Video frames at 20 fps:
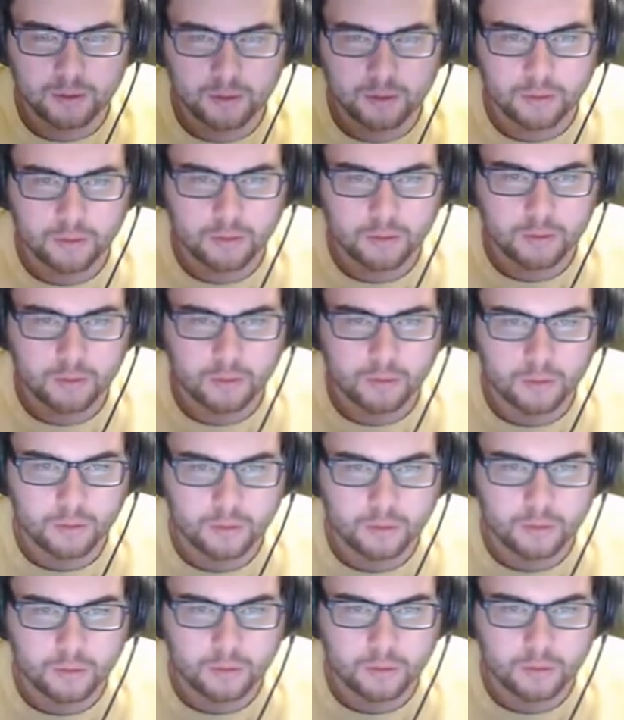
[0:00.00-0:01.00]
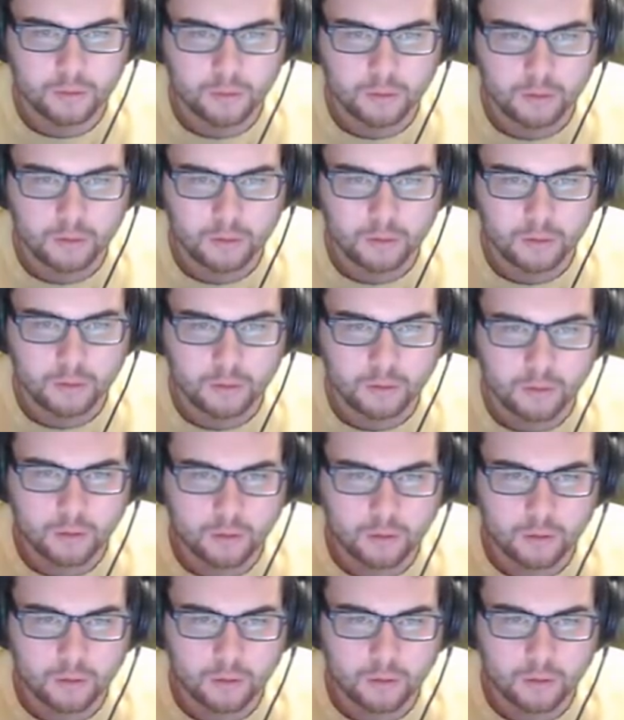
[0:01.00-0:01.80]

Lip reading: No one is speaking in this clip.